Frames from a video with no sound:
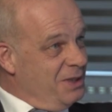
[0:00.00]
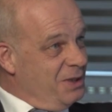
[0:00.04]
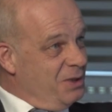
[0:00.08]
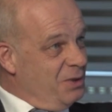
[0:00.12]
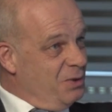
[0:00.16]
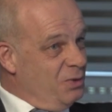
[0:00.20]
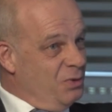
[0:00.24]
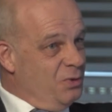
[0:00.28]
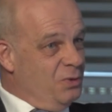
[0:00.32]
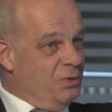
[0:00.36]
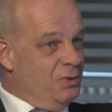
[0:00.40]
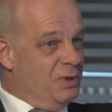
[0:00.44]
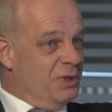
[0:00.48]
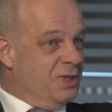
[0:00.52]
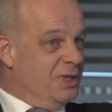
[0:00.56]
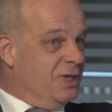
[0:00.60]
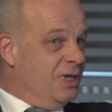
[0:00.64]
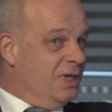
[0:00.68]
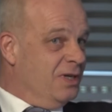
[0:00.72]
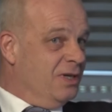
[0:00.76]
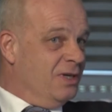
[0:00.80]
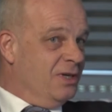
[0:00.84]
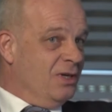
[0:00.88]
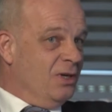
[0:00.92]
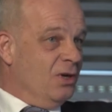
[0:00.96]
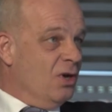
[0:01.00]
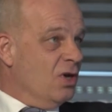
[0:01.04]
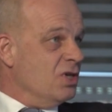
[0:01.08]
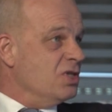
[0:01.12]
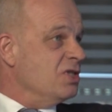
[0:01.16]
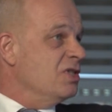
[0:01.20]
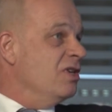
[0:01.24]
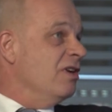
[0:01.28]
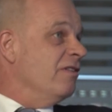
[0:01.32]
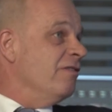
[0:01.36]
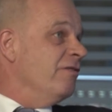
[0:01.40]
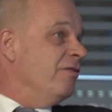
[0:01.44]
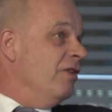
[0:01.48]
who
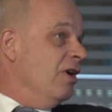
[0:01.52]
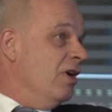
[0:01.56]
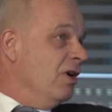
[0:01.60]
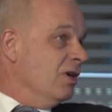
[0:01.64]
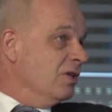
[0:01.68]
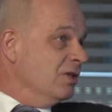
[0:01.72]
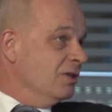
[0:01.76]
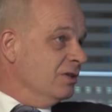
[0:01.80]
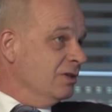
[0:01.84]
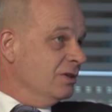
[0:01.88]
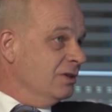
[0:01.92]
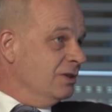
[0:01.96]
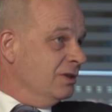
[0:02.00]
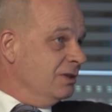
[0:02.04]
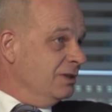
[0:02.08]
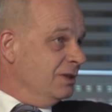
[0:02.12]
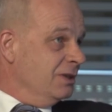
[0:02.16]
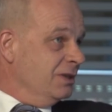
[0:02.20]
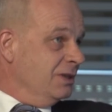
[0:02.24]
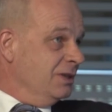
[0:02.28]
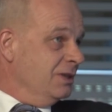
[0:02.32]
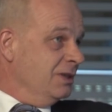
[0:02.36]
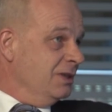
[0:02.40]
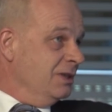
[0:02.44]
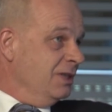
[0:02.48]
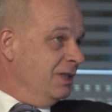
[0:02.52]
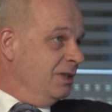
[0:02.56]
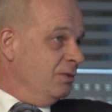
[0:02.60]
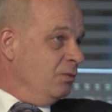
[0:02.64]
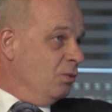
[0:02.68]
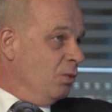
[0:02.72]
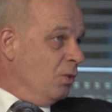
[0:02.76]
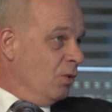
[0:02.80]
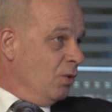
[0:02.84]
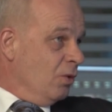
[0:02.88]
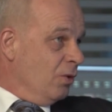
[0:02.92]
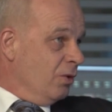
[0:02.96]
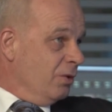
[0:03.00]
lost their father in
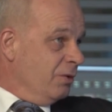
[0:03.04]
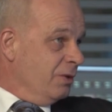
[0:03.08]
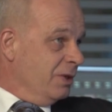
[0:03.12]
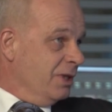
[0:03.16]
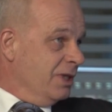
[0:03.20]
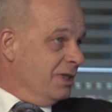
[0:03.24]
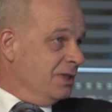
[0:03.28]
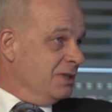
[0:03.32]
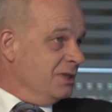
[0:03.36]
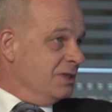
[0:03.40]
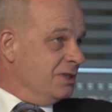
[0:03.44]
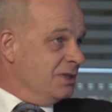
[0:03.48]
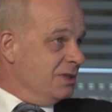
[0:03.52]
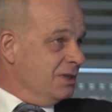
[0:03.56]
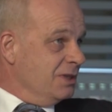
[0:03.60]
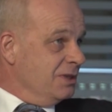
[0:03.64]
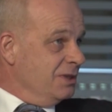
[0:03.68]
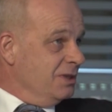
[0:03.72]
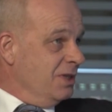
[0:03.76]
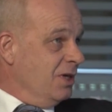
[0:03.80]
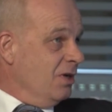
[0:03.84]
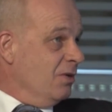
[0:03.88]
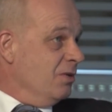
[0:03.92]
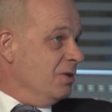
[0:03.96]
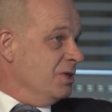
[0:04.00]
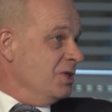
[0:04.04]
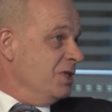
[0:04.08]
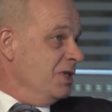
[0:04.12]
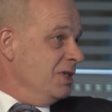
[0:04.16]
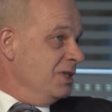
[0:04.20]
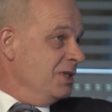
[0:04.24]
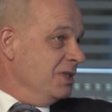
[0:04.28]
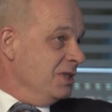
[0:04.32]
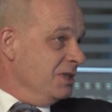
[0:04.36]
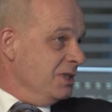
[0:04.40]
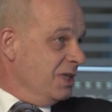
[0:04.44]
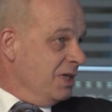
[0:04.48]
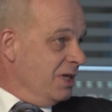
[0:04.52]
war and now are
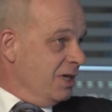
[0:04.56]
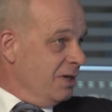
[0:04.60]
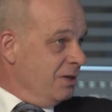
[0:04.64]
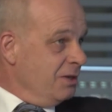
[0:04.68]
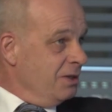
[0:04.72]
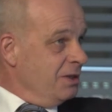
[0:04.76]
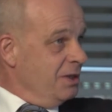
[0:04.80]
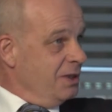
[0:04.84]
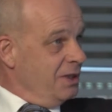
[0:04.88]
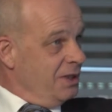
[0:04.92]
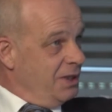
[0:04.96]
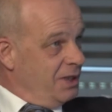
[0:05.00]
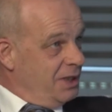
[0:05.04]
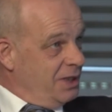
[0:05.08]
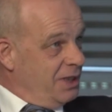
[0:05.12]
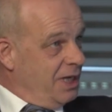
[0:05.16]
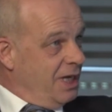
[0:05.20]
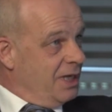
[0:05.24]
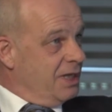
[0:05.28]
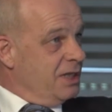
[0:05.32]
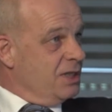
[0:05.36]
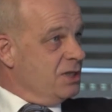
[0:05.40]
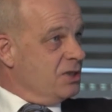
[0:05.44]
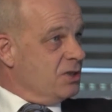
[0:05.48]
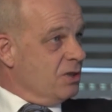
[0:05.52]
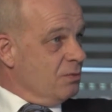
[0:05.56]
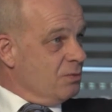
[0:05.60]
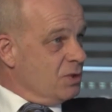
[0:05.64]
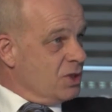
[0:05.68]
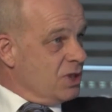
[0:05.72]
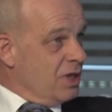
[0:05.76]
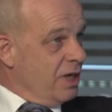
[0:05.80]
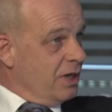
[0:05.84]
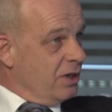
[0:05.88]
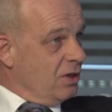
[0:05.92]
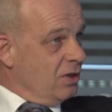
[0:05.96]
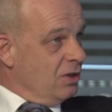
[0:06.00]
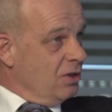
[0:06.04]
sitting there getting some
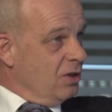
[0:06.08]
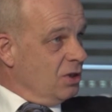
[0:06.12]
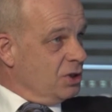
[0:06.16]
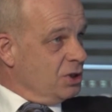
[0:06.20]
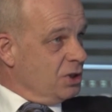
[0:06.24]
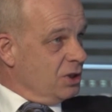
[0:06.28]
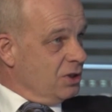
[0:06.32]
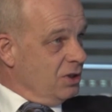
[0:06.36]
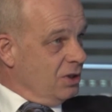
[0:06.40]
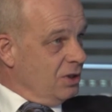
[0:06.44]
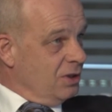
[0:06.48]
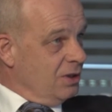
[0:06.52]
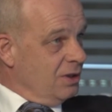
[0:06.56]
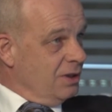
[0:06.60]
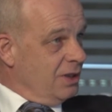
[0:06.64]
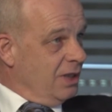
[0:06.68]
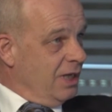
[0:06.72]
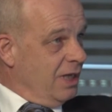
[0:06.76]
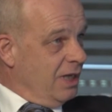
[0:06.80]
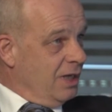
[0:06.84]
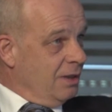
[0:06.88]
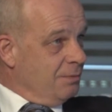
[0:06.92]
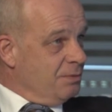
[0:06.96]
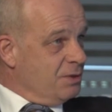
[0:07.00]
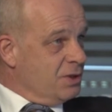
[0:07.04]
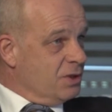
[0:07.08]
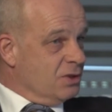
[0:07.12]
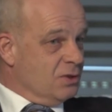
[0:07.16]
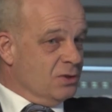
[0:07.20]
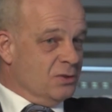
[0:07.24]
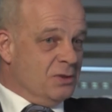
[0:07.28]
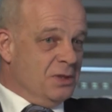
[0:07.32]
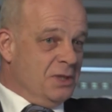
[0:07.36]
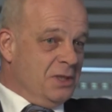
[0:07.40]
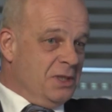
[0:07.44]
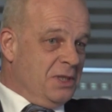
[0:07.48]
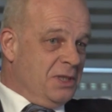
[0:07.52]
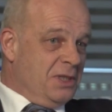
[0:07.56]
psychological help.
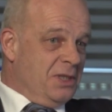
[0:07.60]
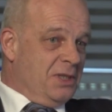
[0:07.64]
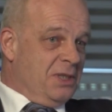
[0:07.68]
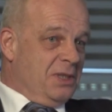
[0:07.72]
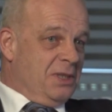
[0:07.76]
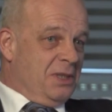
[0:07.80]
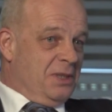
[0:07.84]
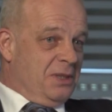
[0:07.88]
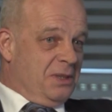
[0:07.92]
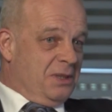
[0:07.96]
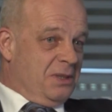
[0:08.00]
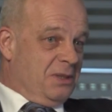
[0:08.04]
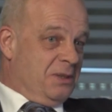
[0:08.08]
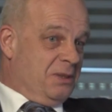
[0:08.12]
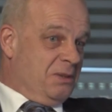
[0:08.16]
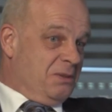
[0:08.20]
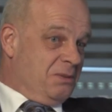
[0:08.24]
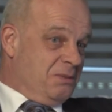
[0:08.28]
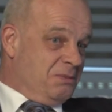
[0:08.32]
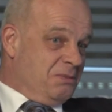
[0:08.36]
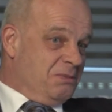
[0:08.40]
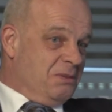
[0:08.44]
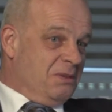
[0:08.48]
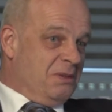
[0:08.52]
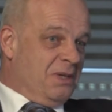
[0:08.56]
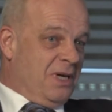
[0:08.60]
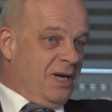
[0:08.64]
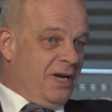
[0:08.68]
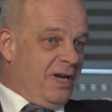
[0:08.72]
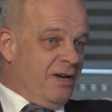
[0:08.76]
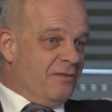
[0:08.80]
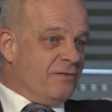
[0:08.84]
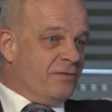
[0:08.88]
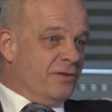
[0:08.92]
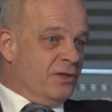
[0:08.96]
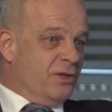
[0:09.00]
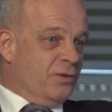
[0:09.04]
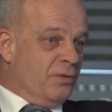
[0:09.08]
So I
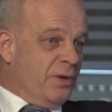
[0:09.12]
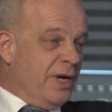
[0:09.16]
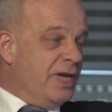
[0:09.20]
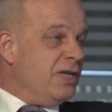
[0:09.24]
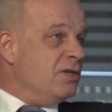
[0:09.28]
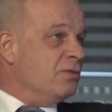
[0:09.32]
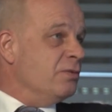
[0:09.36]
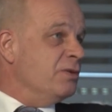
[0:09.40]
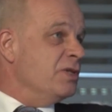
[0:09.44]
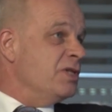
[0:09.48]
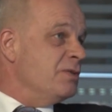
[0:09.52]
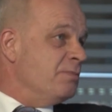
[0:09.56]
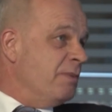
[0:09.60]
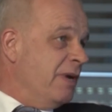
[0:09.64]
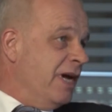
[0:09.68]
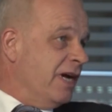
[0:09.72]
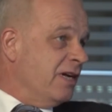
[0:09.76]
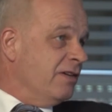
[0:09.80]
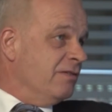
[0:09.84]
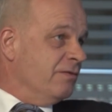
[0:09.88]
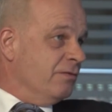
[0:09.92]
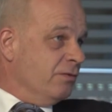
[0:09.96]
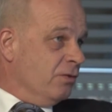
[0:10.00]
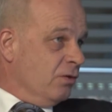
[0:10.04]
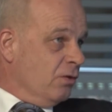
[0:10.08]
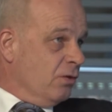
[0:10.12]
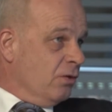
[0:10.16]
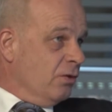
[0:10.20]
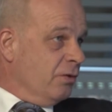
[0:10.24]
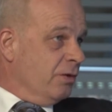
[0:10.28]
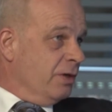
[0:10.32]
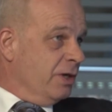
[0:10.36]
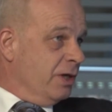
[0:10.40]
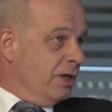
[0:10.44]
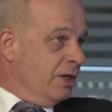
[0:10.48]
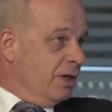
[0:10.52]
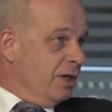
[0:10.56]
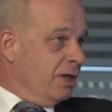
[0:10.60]
have a great respect
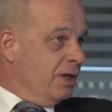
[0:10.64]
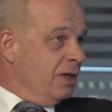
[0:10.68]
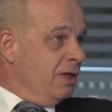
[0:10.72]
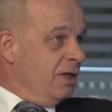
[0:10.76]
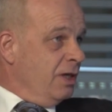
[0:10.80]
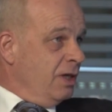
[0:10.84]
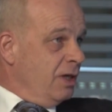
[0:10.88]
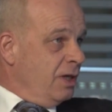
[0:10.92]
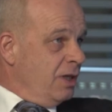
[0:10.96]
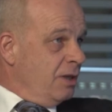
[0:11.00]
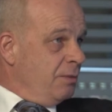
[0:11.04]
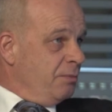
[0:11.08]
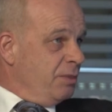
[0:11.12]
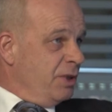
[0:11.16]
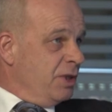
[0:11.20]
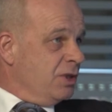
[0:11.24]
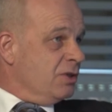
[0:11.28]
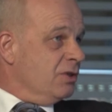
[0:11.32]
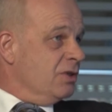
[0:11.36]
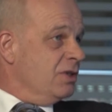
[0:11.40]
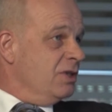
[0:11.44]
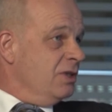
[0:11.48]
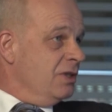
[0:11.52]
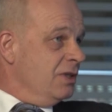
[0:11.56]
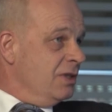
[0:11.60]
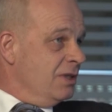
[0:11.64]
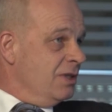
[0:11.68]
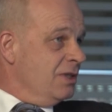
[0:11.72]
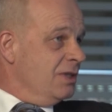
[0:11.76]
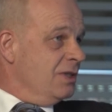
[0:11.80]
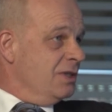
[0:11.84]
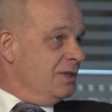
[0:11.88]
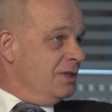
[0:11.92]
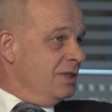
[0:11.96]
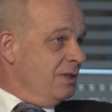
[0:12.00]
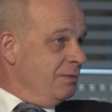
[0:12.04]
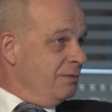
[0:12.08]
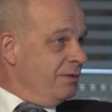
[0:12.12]
for Peter
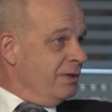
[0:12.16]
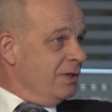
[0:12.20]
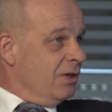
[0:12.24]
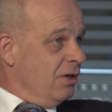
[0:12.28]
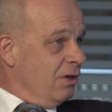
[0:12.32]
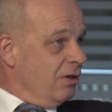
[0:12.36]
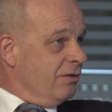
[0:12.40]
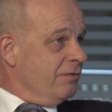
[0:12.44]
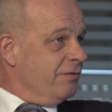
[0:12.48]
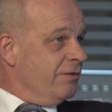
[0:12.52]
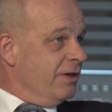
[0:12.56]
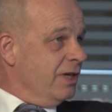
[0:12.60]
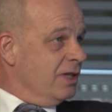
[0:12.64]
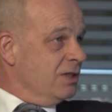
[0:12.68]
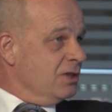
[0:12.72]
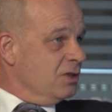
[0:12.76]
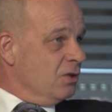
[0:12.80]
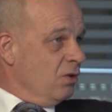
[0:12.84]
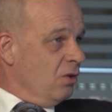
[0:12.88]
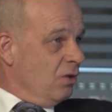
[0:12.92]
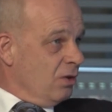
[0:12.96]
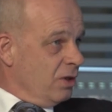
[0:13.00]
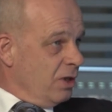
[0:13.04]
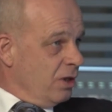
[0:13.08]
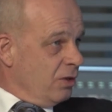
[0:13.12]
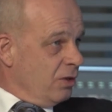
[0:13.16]
Timikov and Olga